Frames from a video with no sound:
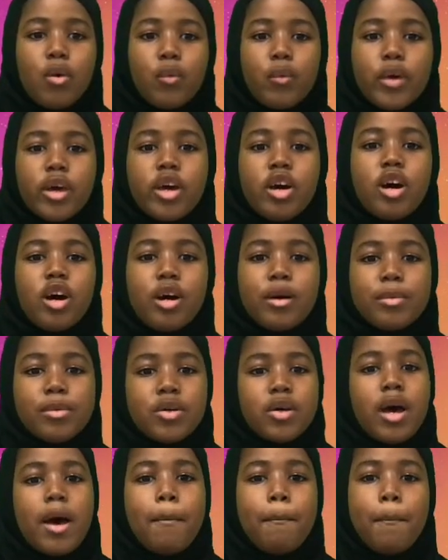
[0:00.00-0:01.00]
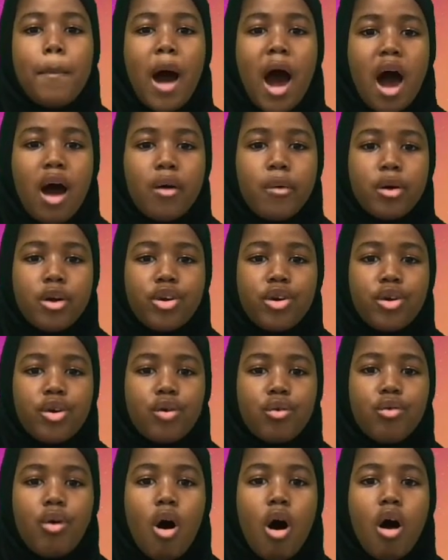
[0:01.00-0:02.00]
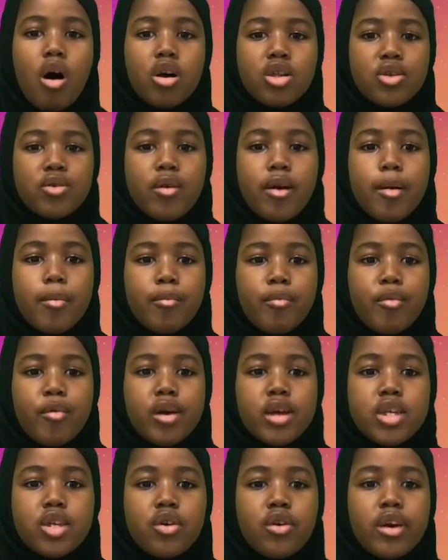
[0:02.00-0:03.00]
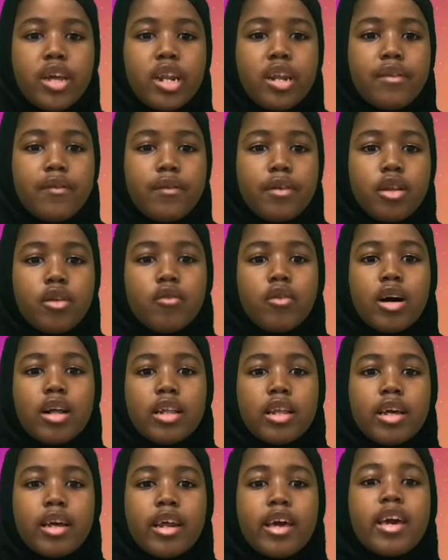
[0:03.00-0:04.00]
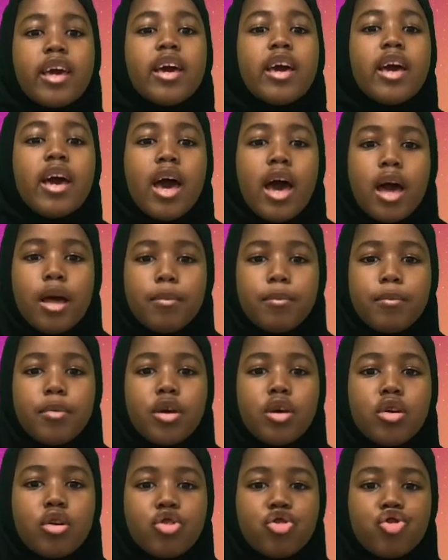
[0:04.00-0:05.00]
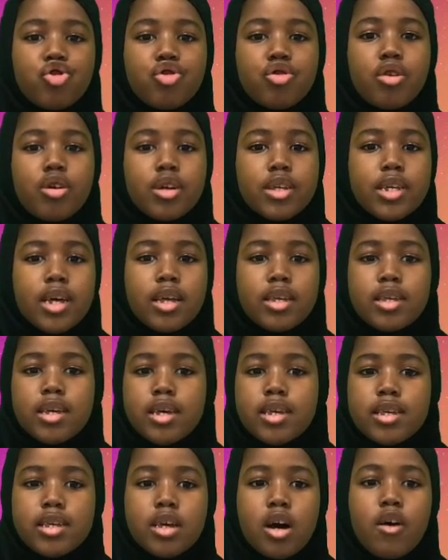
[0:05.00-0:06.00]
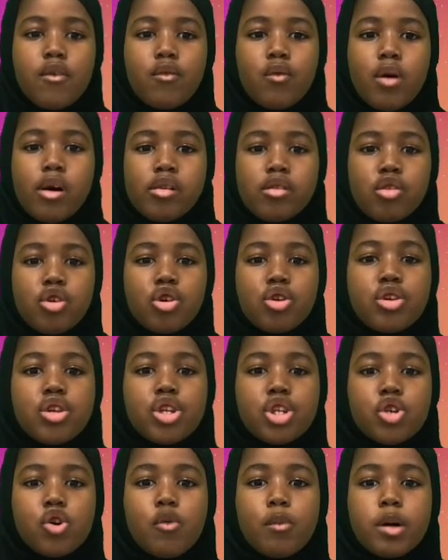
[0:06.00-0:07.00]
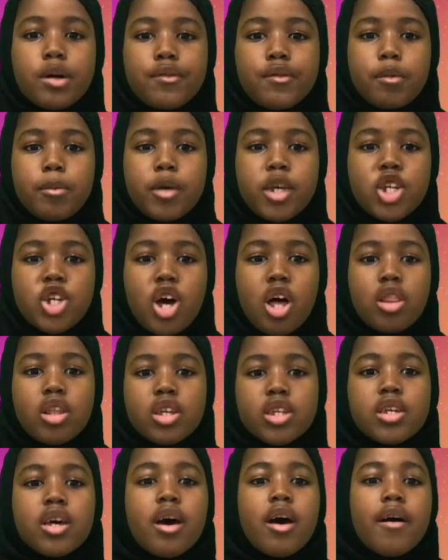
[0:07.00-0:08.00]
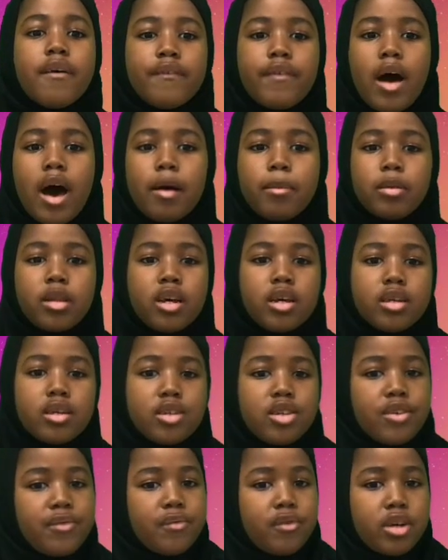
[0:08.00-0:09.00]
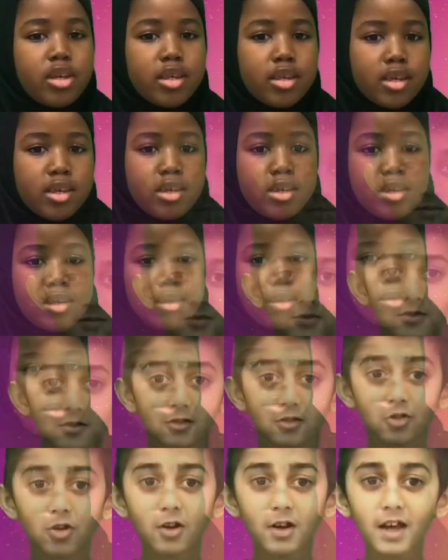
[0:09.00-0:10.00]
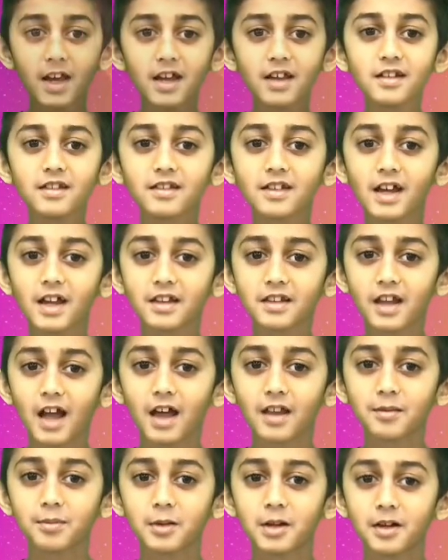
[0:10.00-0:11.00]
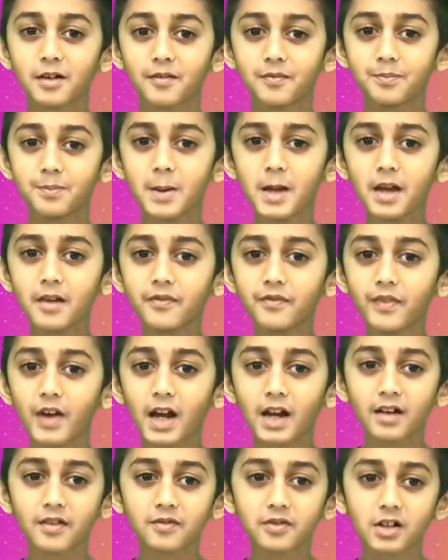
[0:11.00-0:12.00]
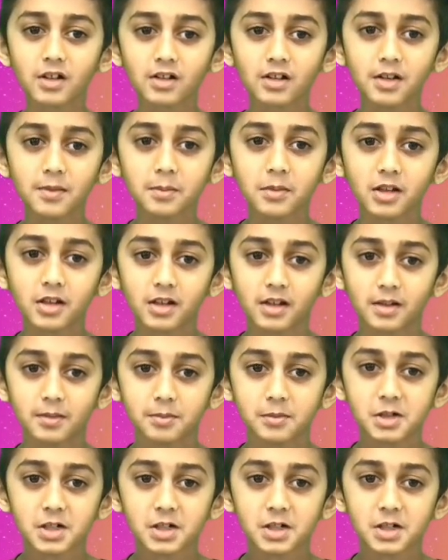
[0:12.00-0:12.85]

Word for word: We hope to empower you all to embrace your individuality and be your true authentic self while learning so much from each other's fabulous differences. Today's guest has been a big fan of the Glimpse team.